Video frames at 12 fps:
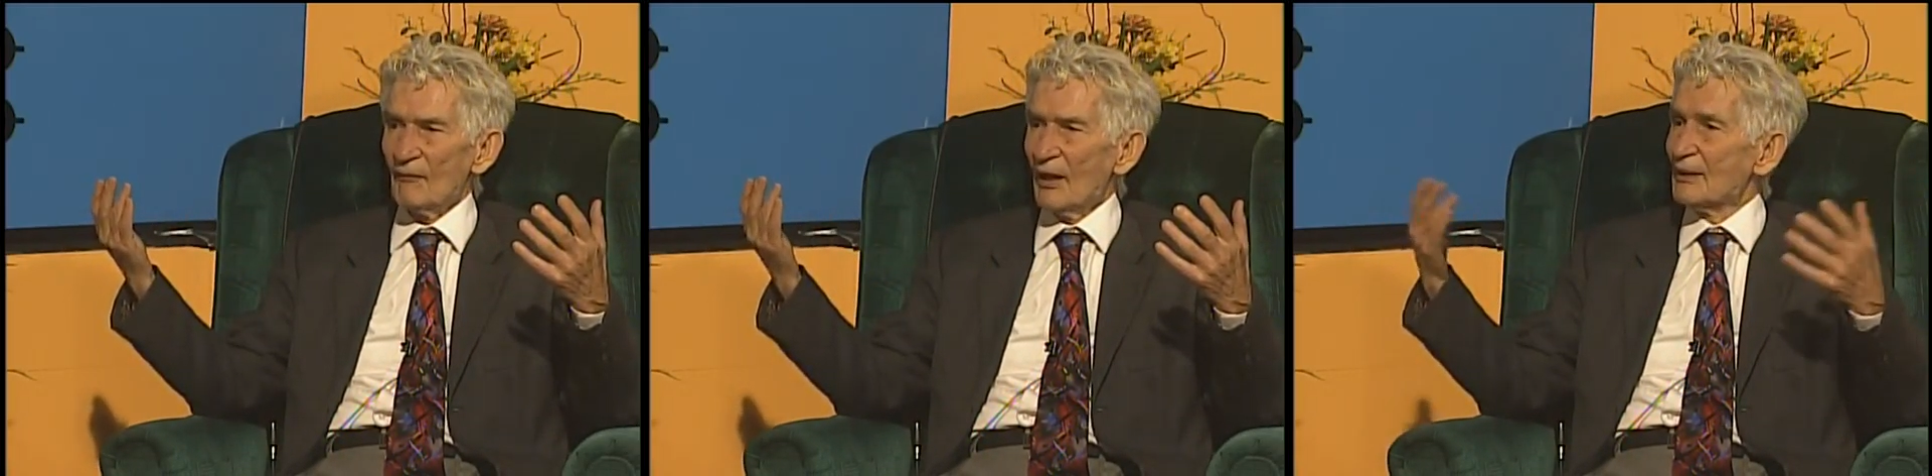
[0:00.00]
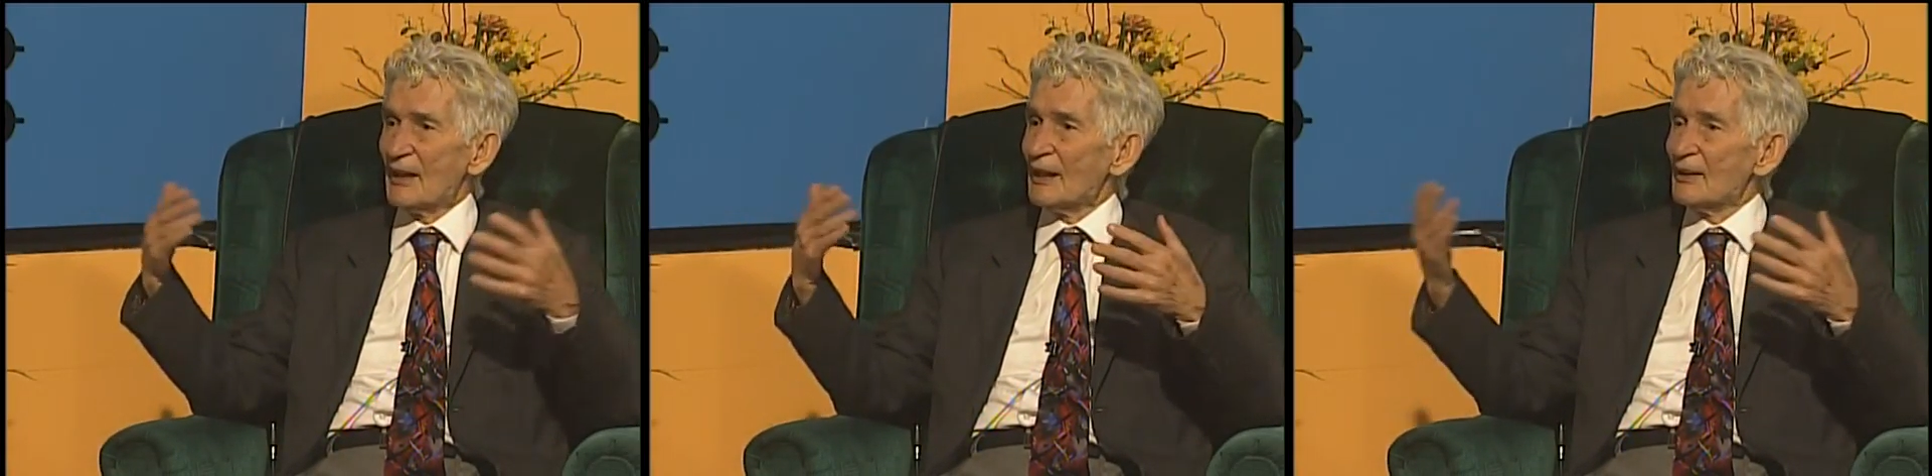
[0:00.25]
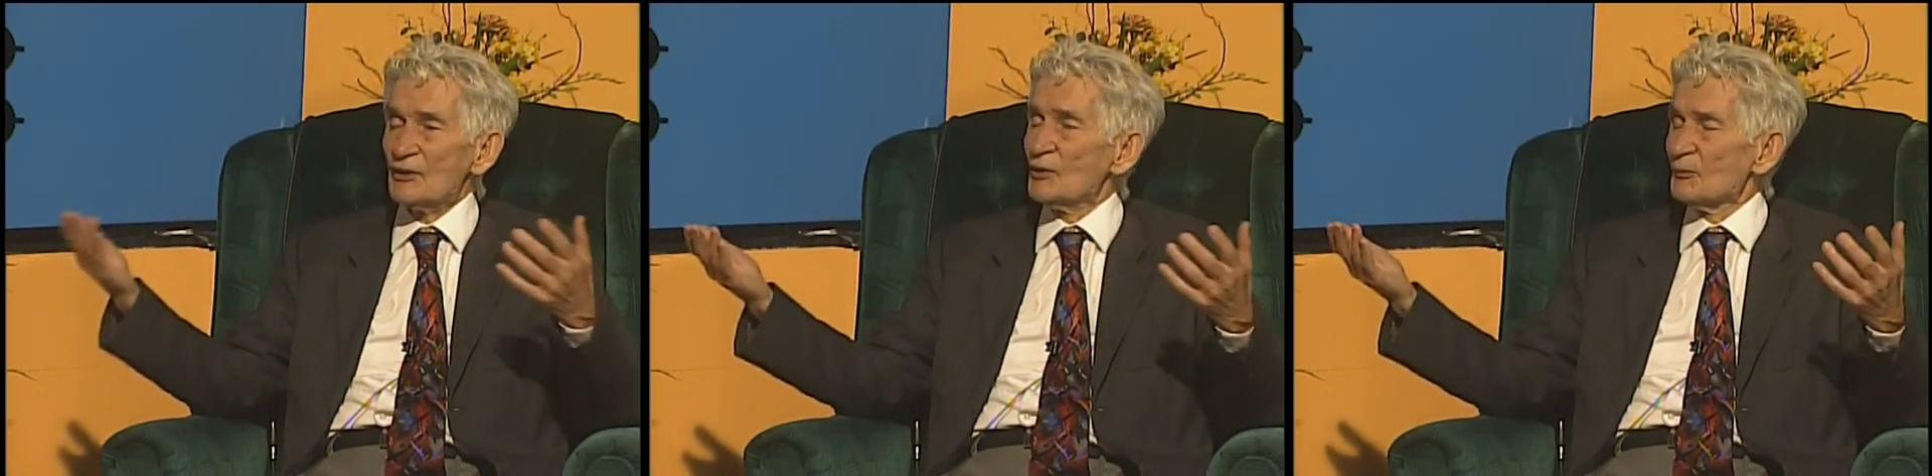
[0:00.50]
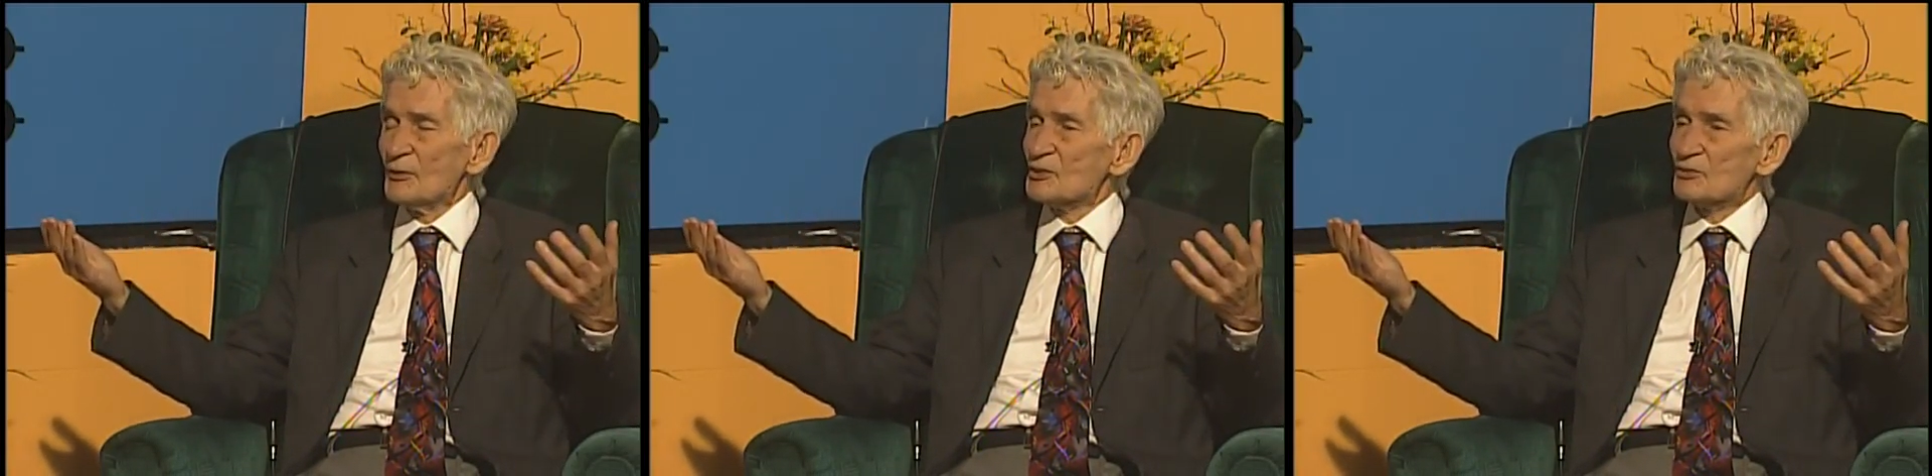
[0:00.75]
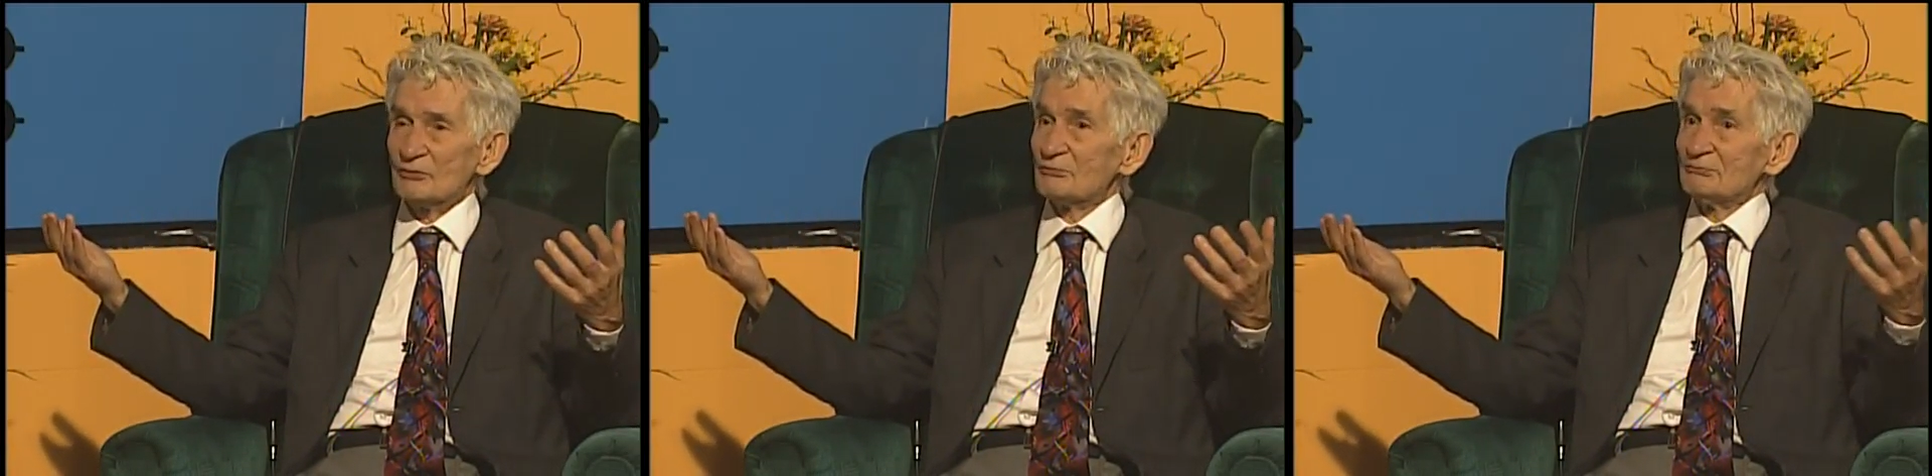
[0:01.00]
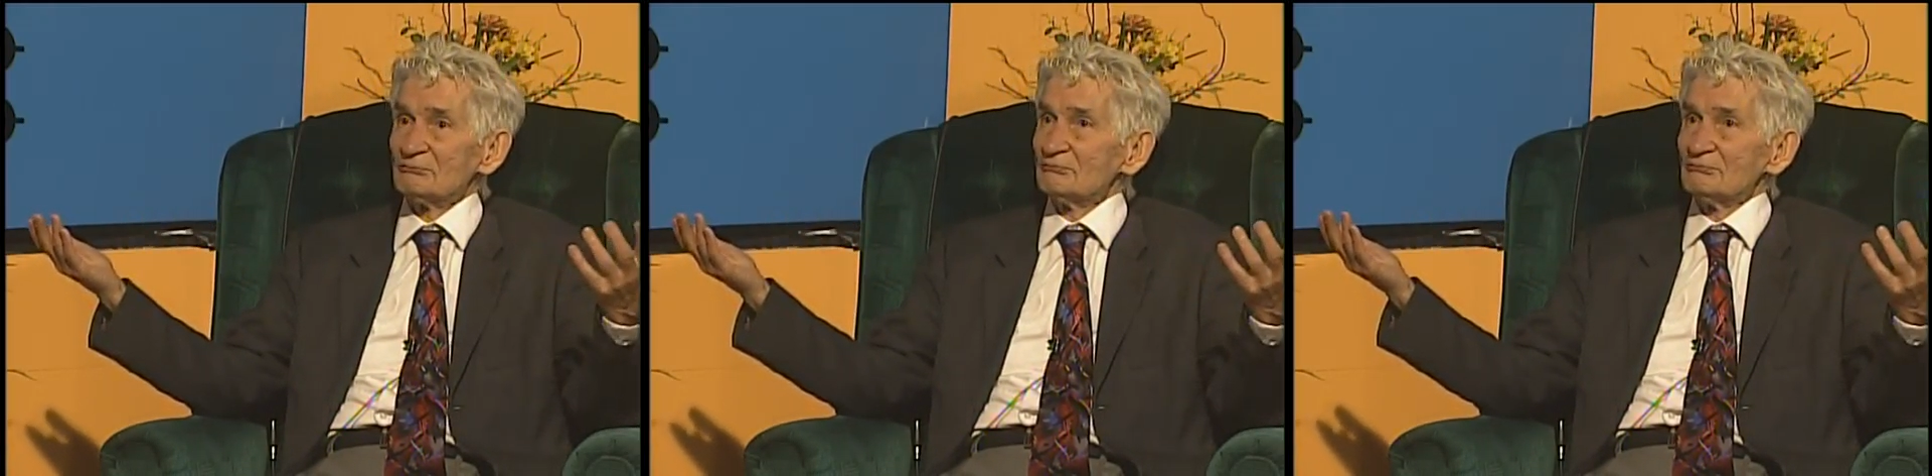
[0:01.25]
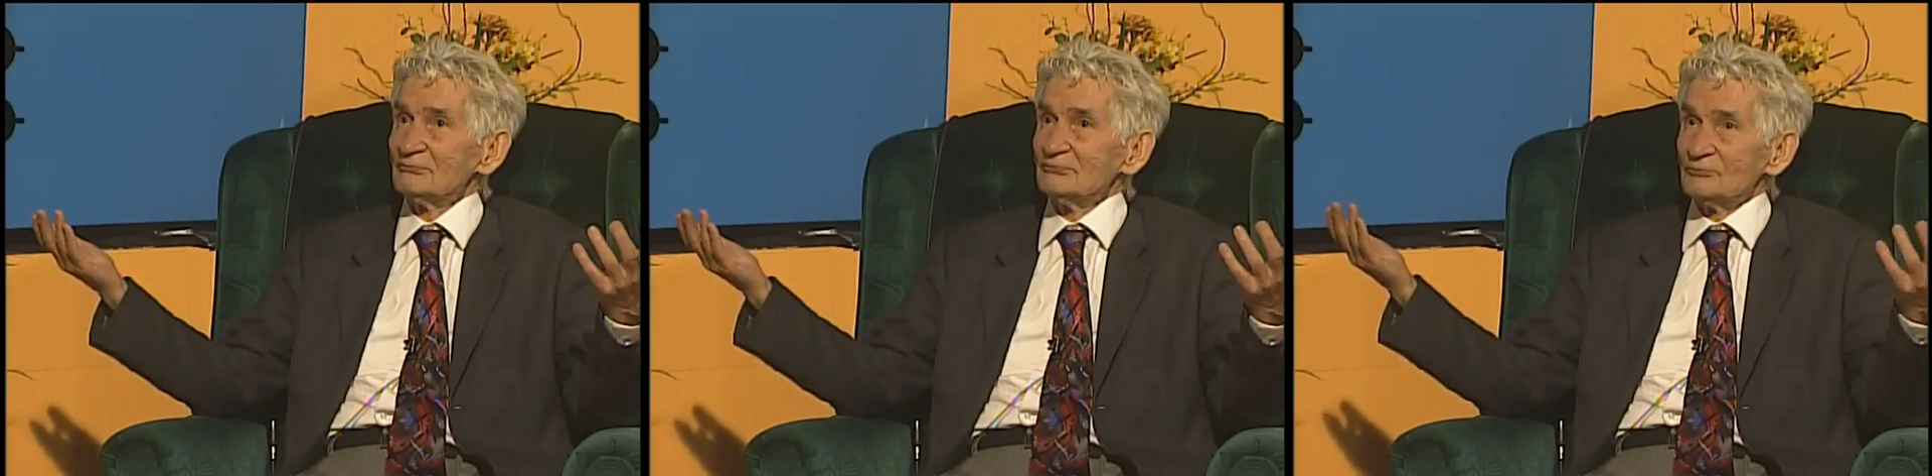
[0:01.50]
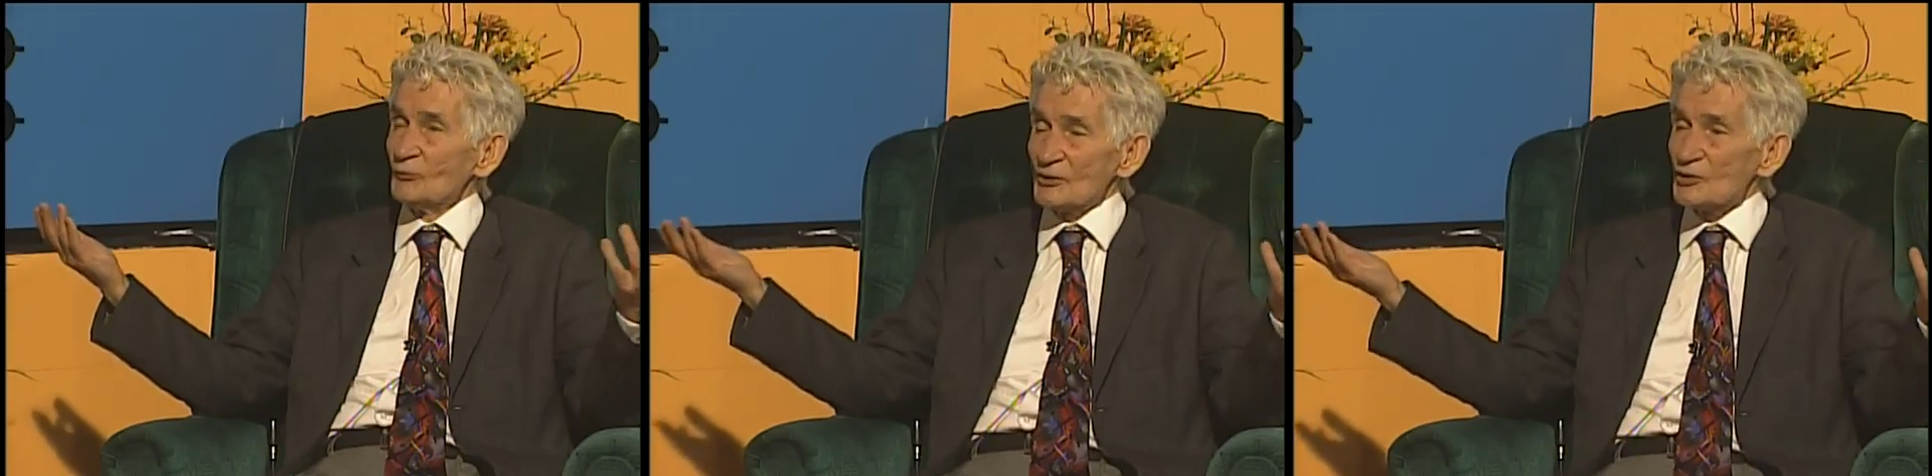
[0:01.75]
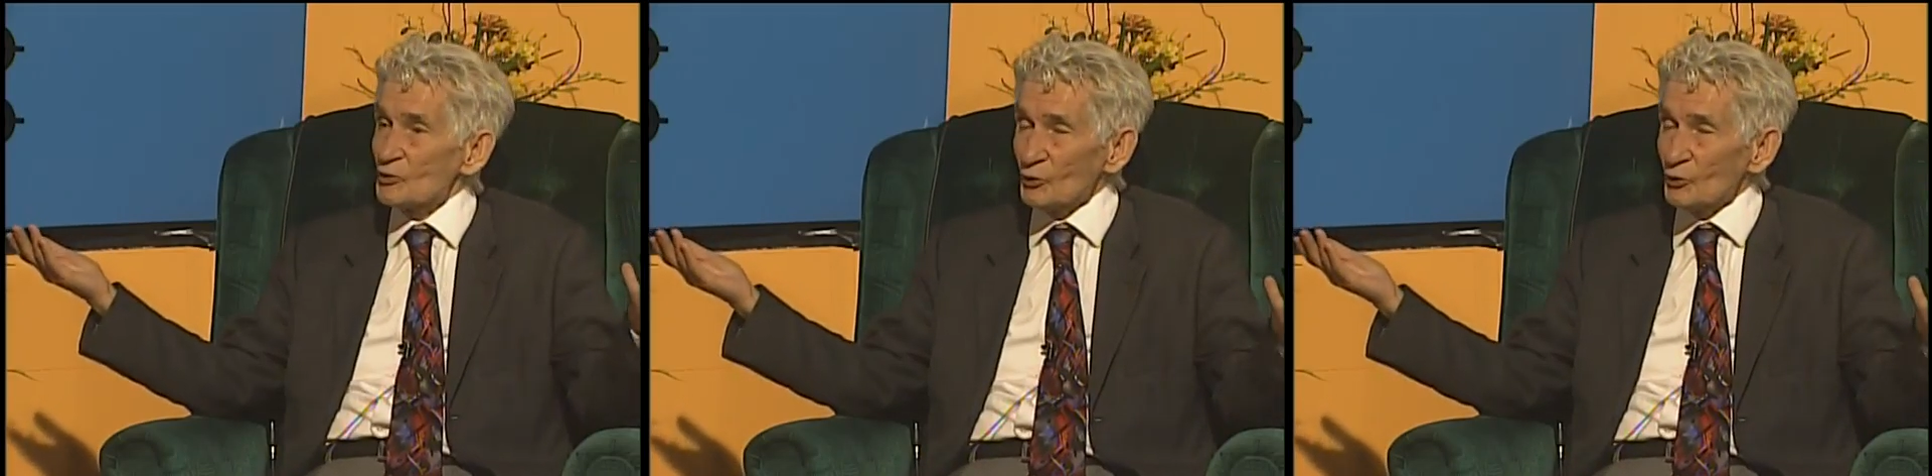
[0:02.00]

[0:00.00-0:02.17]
I didn't know it wasn't